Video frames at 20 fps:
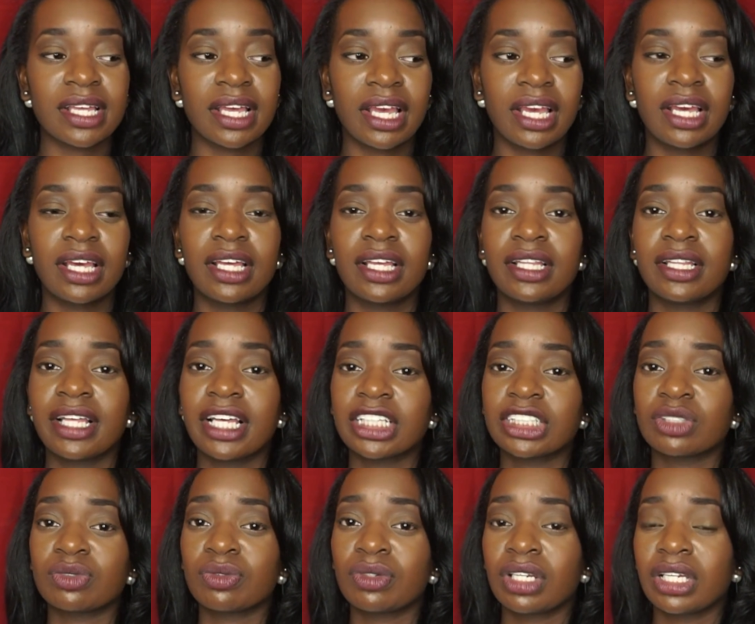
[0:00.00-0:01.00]
And
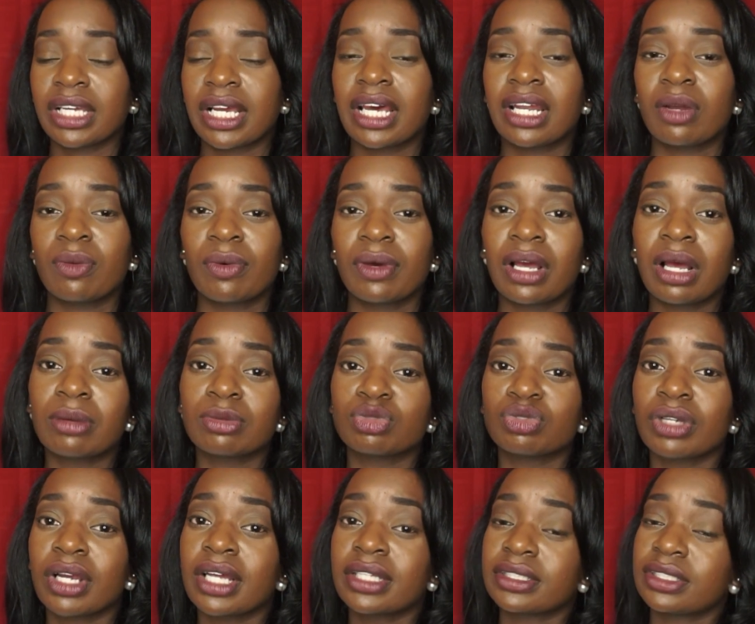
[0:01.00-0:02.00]
that's really kind of what I'm
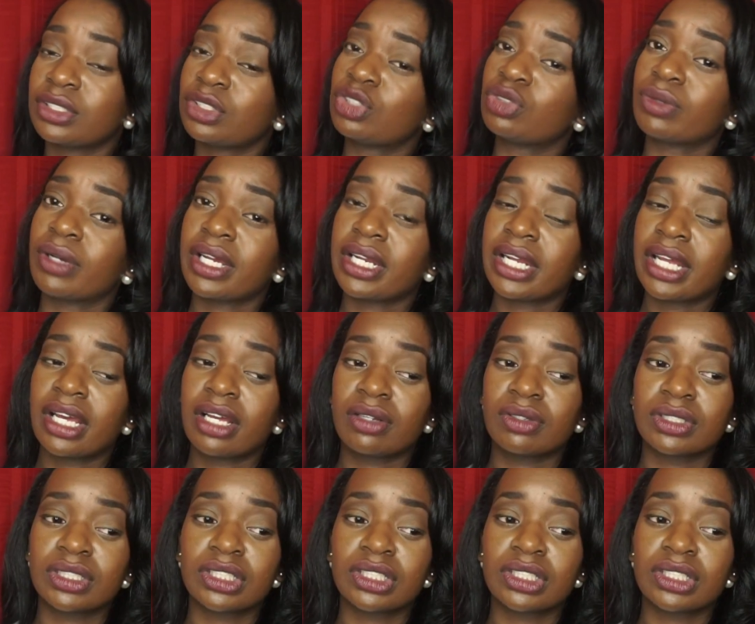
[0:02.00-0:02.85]
trying to do right now.